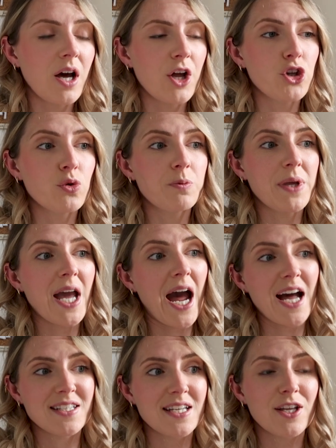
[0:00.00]
and you would be
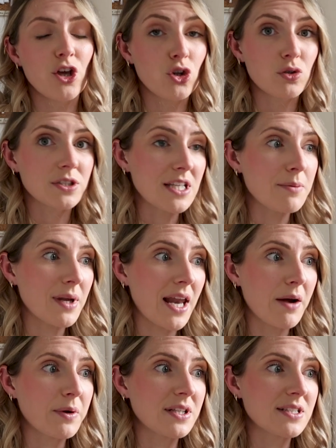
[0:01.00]
adding your seam
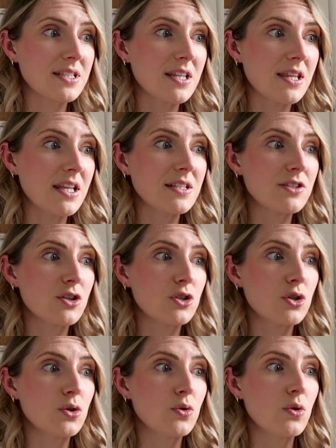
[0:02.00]
allowance to these
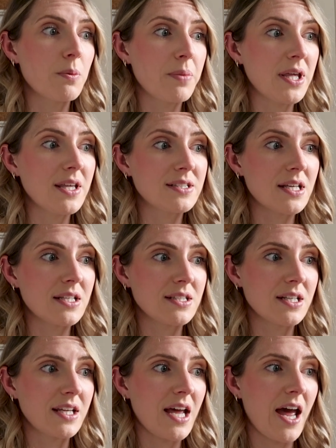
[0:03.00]
two pieces.
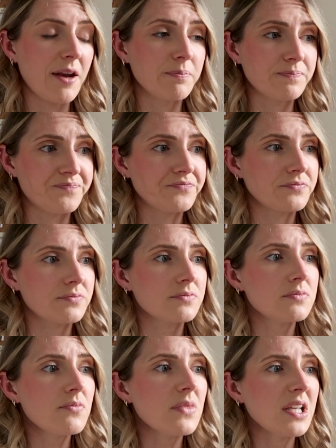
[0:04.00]
And again,
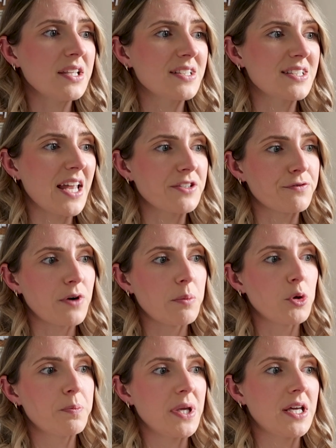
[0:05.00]
your center
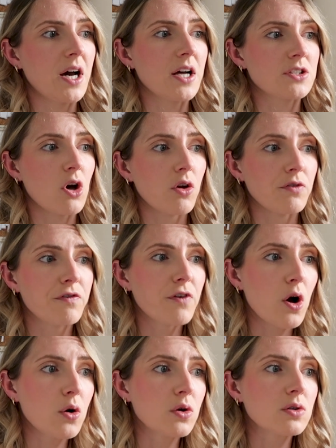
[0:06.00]
front would be cut on
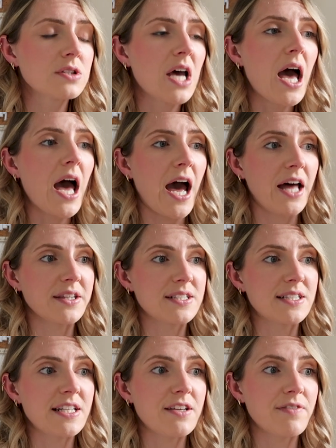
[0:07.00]
fold, and the
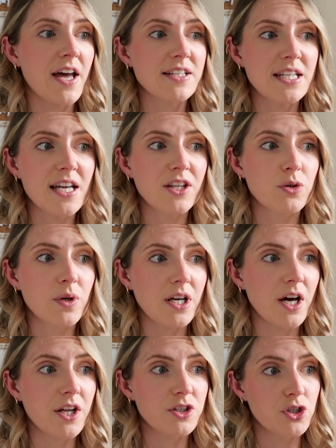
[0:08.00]
sleeve head here you would
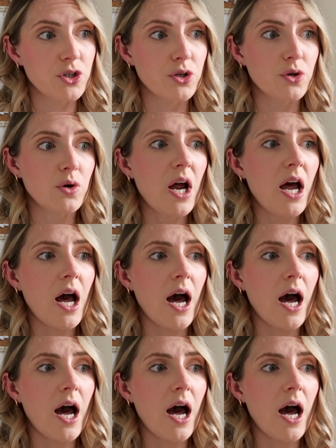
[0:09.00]
cut too.